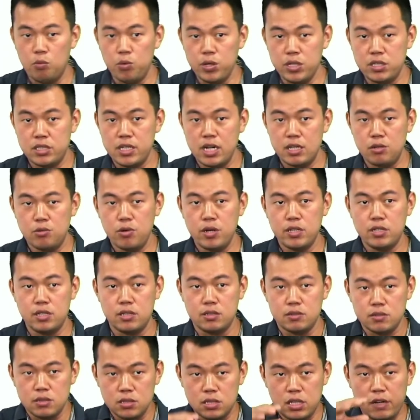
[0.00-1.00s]

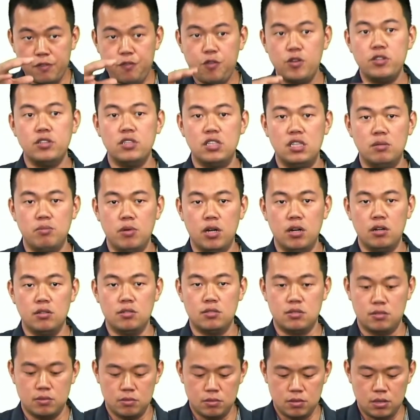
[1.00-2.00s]
generated different
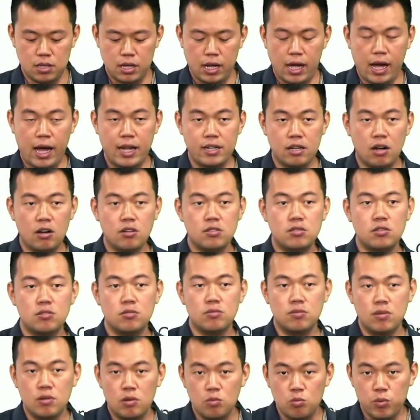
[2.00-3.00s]
emails, and
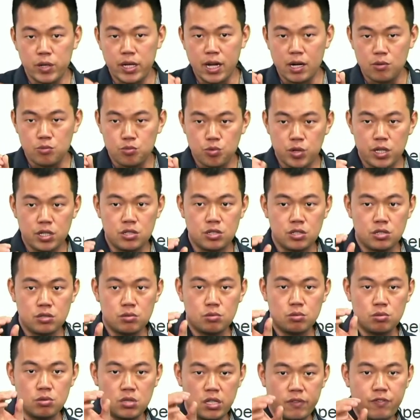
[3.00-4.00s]
also we can
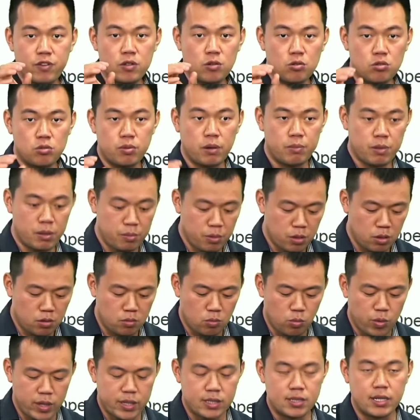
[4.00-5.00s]
reach to different group of
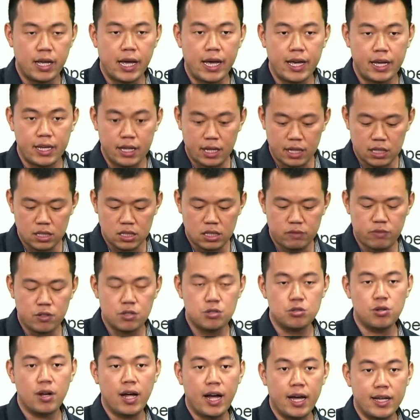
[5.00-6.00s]
people with a
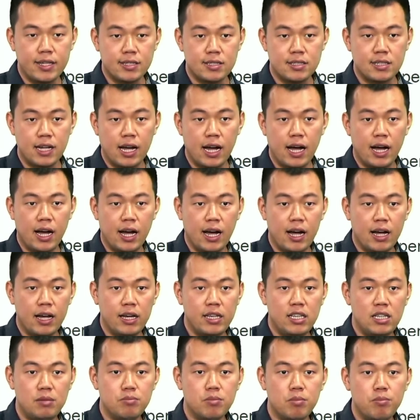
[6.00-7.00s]
individualized
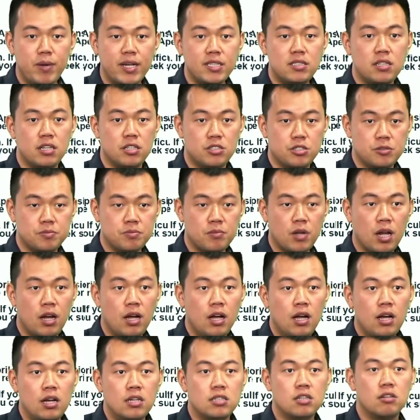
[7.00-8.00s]
message.
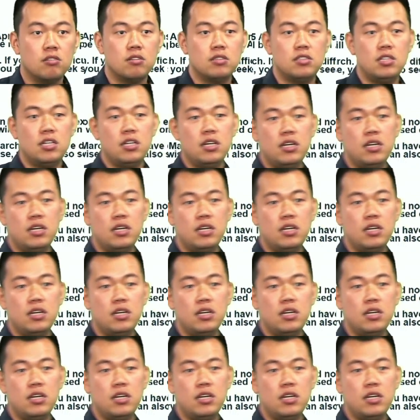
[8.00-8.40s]
So see,